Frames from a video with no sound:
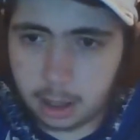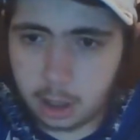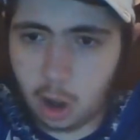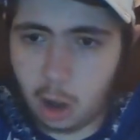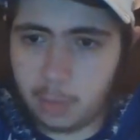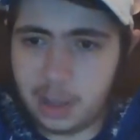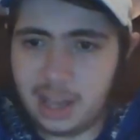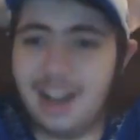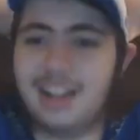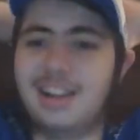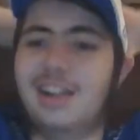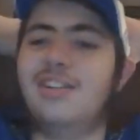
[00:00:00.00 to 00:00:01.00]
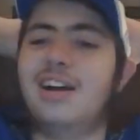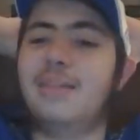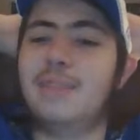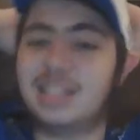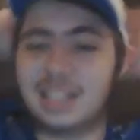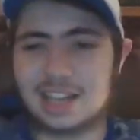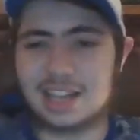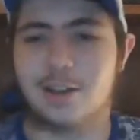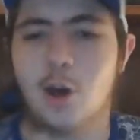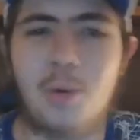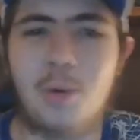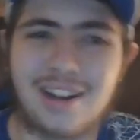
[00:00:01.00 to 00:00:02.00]
Cobby. Oh, I meant to say
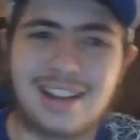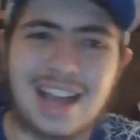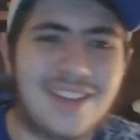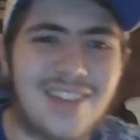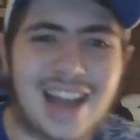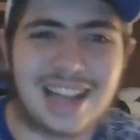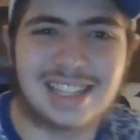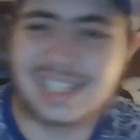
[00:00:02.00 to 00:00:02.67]
Cobbo. Yeah, mate.